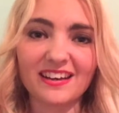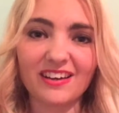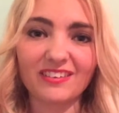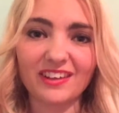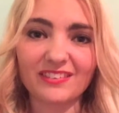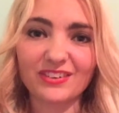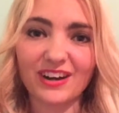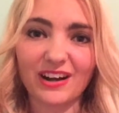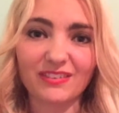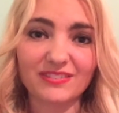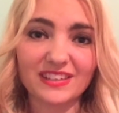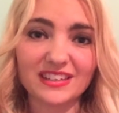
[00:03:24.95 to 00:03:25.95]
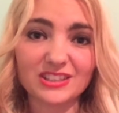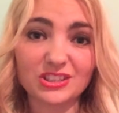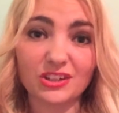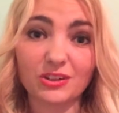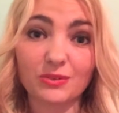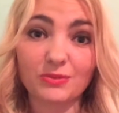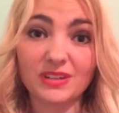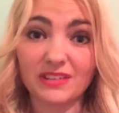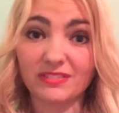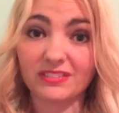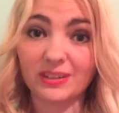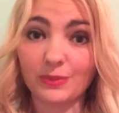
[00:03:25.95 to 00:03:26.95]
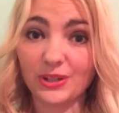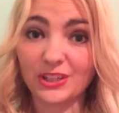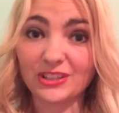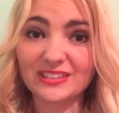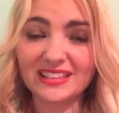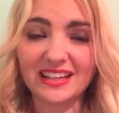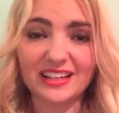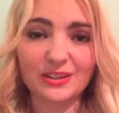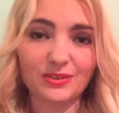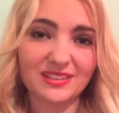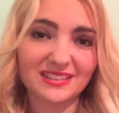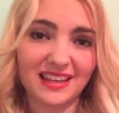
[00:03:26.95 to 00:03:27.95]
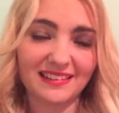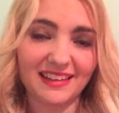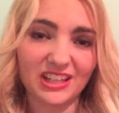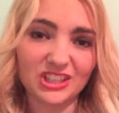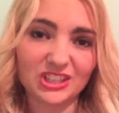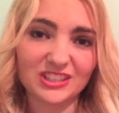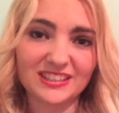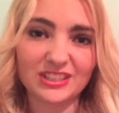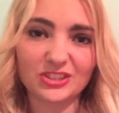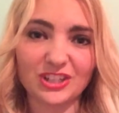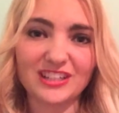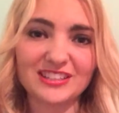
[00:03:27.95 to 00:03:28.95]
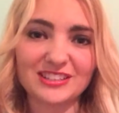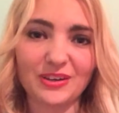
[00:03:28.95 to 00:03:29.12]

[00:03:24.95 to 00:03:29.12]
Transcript: a lot of her outfits are definitely winners, and I noticed that last year at Citrus.